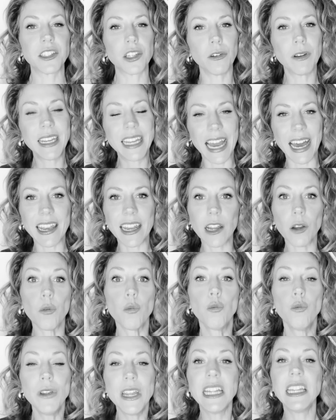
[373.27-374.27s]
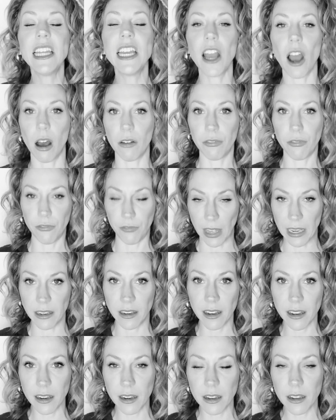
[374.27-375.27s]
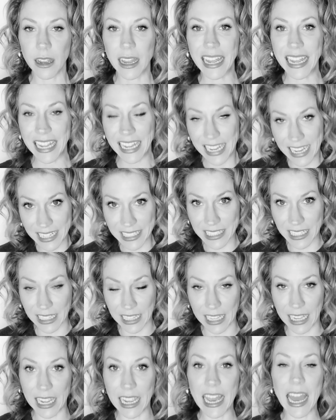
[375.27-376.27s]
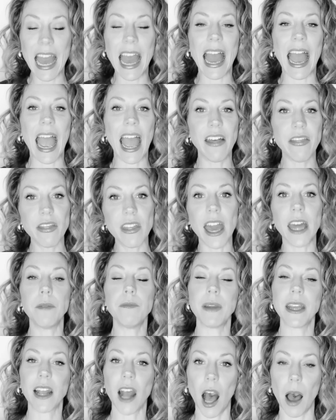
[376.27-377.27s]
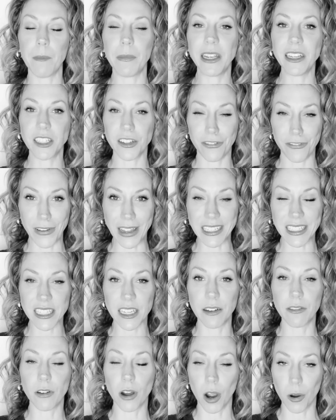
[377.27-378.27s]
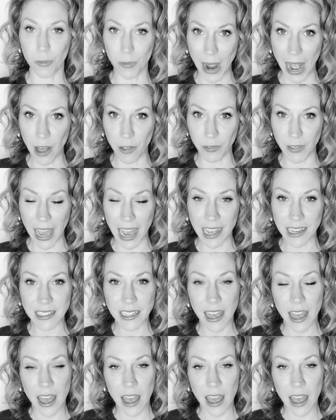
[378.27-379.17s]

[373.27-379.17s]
So getting really offended easily and then becoming defensive around that.